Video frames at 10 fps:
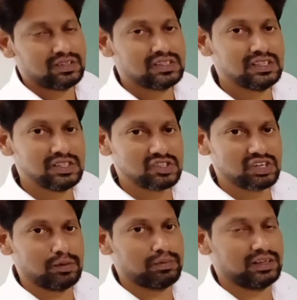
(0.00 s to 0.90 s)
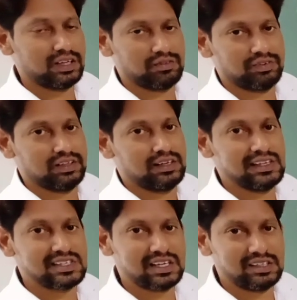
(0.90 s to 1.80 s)
See this statement carefully,
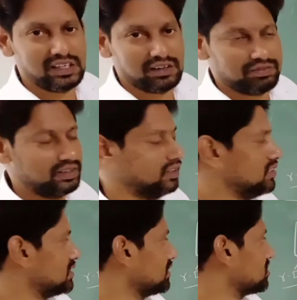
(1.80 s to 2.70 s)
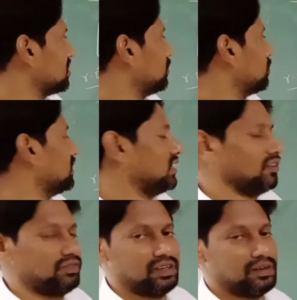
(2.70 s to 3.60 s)
listen it carefully, listen the statement
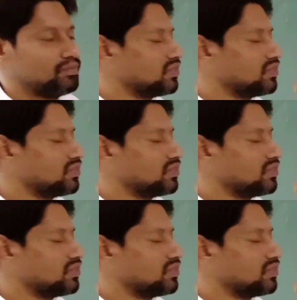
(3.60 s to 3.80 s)
carefully.